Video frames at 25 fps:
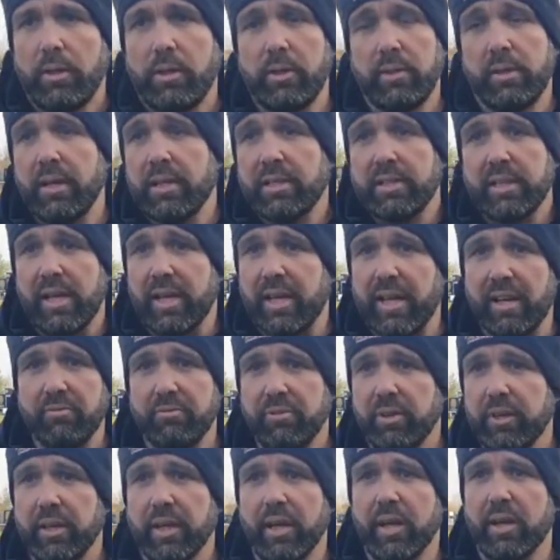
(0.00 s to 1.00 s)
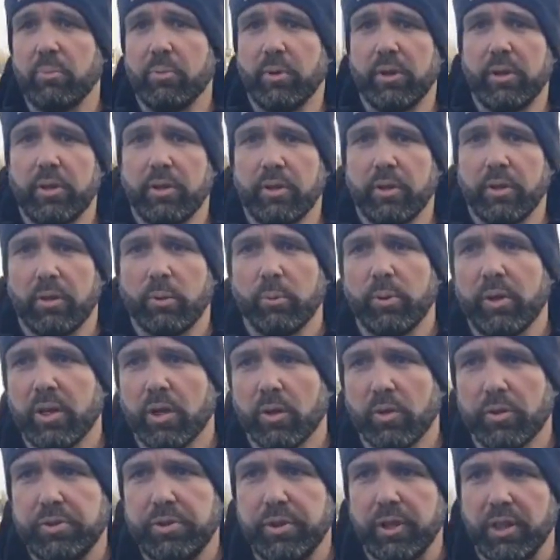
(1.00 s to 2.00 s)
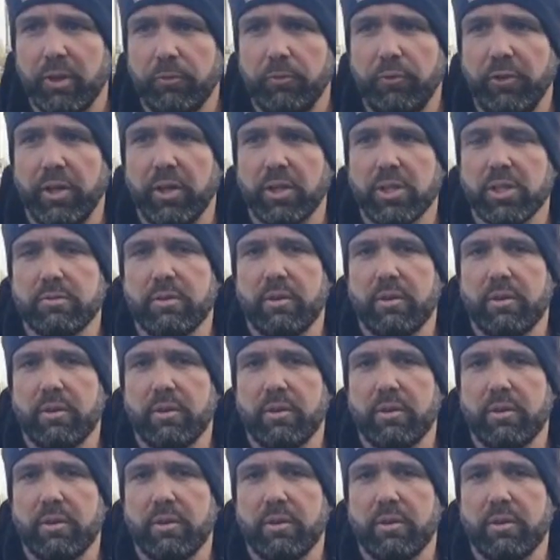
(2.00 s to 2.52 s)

Yeah, it's like every game. We know the significance